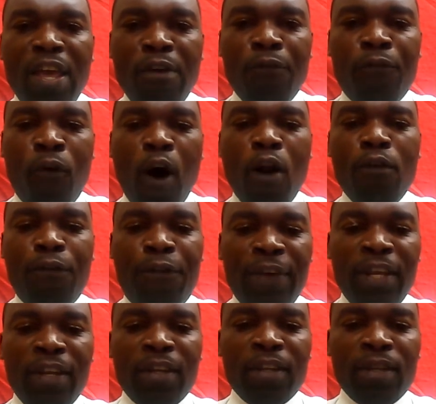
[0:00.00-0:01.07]

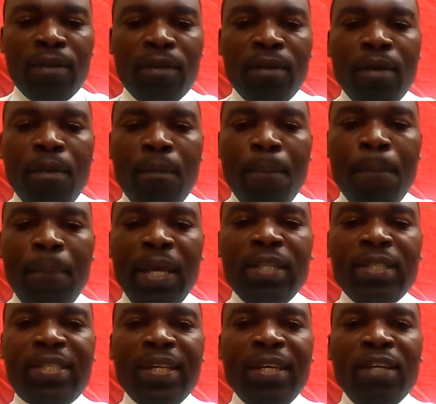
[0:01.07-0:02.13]
evolving
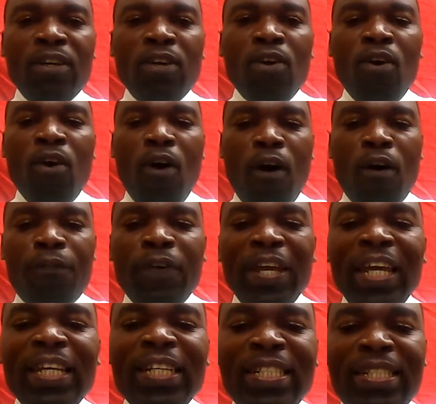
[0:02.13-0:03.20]
means of
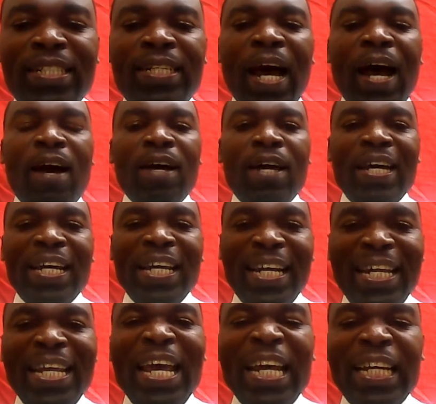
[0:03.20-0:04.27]

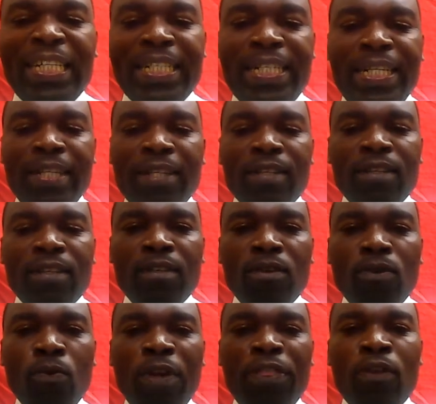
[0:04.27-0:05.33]
interacting
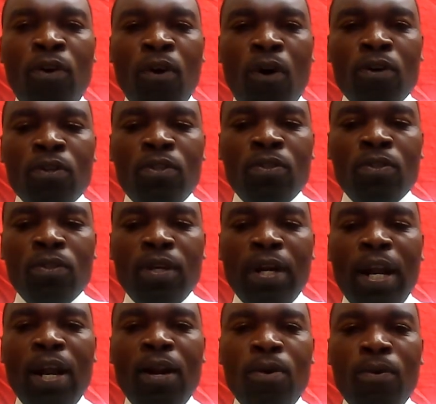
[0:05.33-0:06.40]
with God.
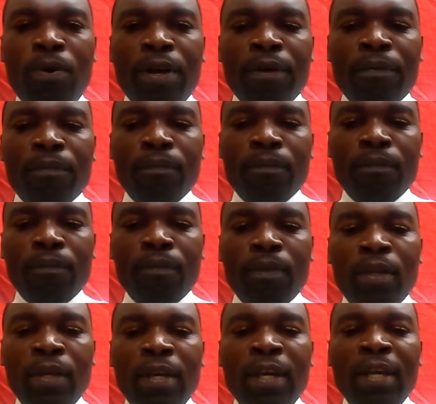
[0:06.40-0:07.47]
Hallelujah.
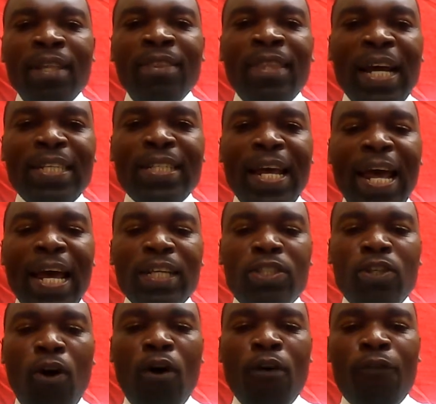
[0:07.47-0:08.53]
That
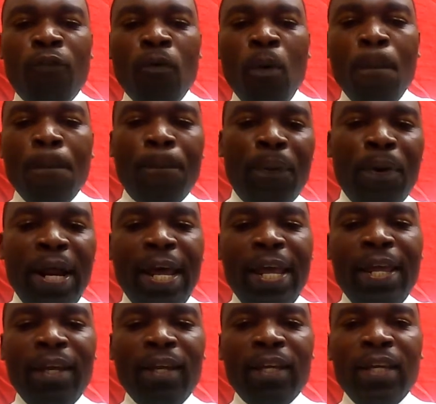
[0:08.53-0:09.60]
act of
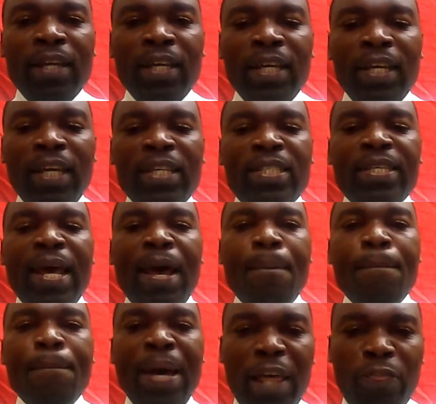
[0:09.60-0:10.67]
praying is a
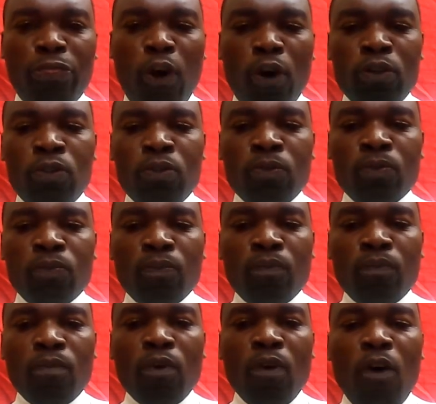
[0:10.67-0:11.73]
method
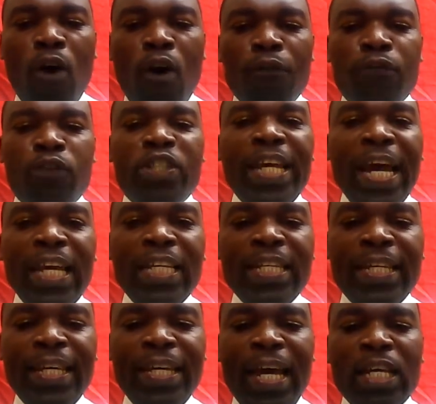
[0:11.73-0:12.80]
of
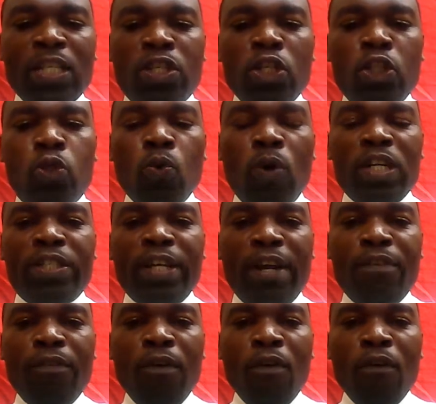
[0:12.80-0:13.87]
changing a
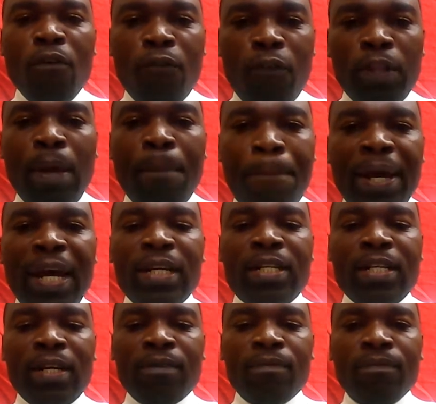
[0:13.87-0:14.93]
situation for the
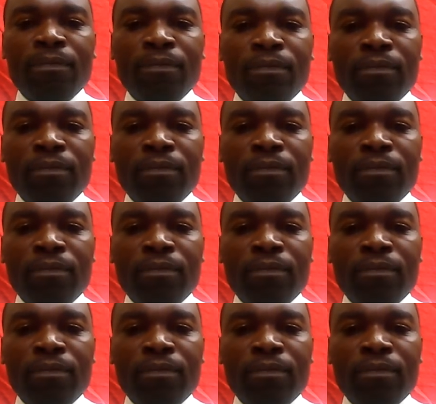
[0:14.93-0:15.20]
better.